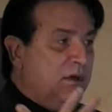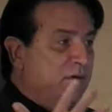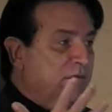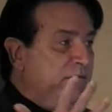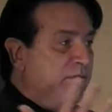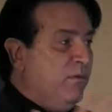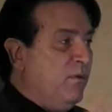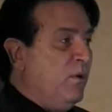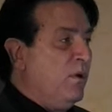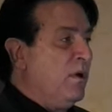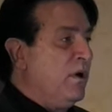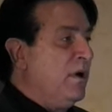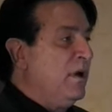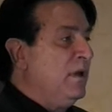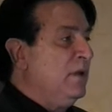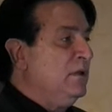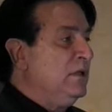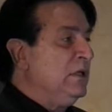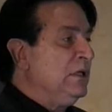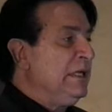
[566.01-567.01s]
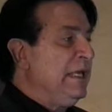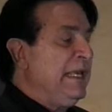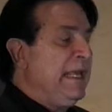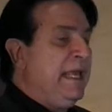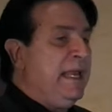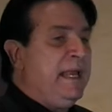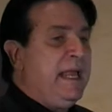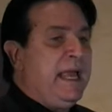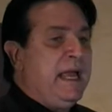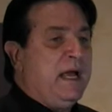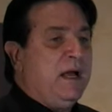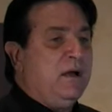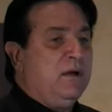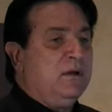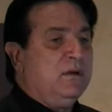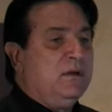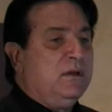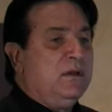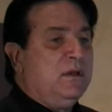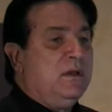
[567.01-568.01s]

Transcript: for looking at how